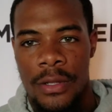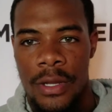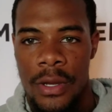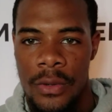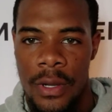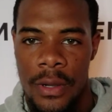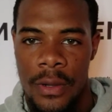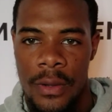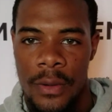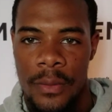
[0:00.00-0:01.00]
you know,
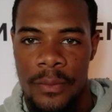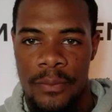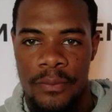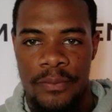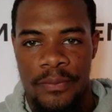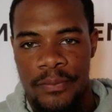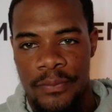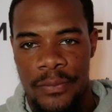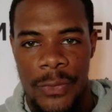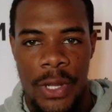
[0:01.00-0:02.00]

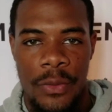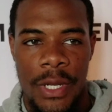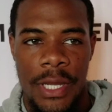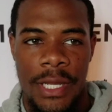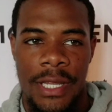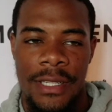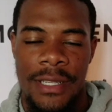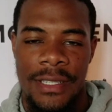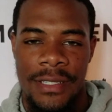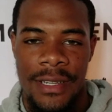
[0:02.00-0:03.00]
um, you know, we didn't get the
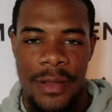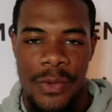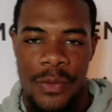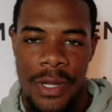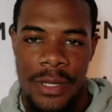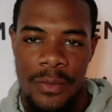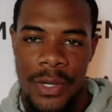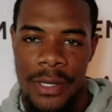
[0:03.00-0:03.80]
decision that we wanted.